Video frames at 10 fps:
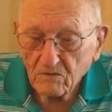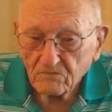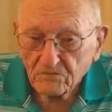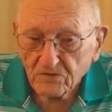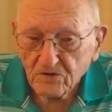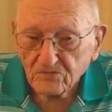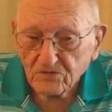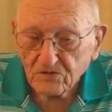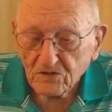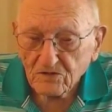for us
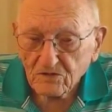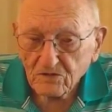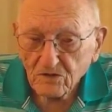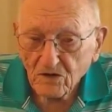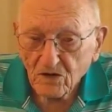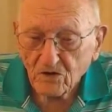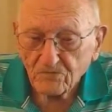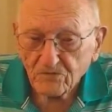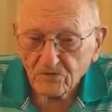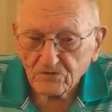in the Air
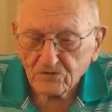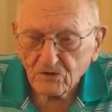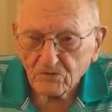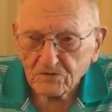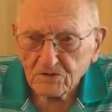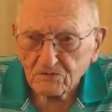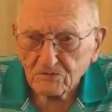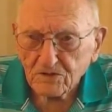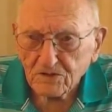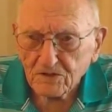Force there, we didn't
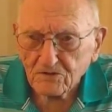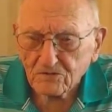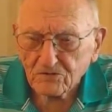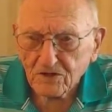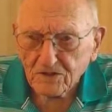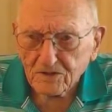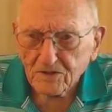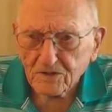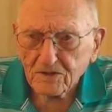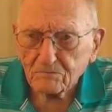really understand
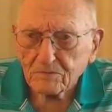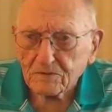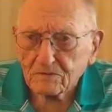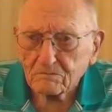that, but